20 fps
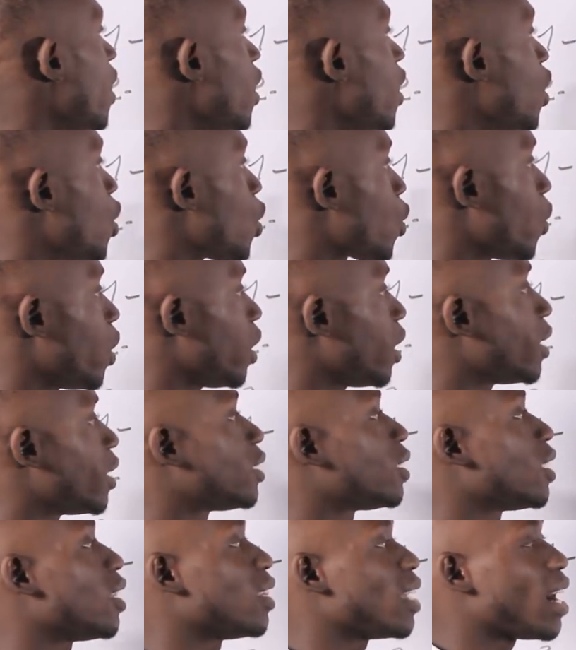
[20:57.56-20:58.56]
There
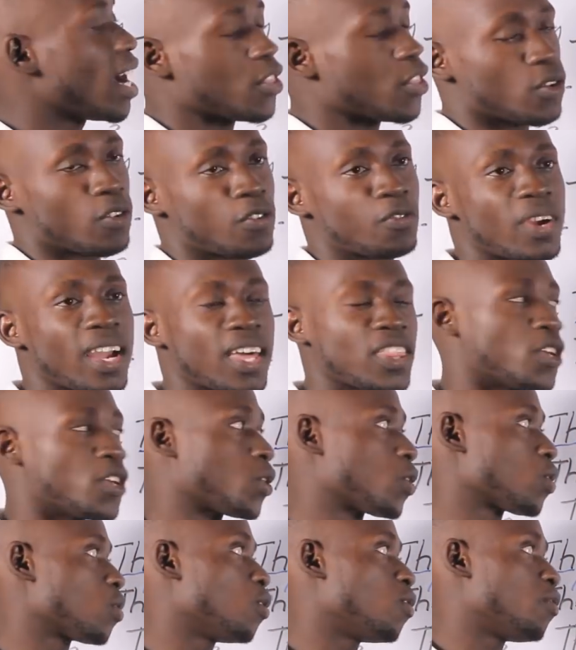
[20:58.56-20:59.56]
is another
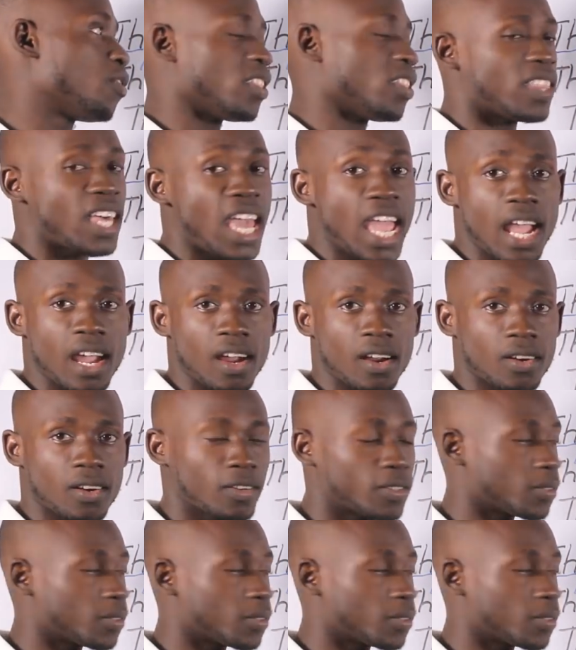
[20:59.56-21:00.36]
feather over there.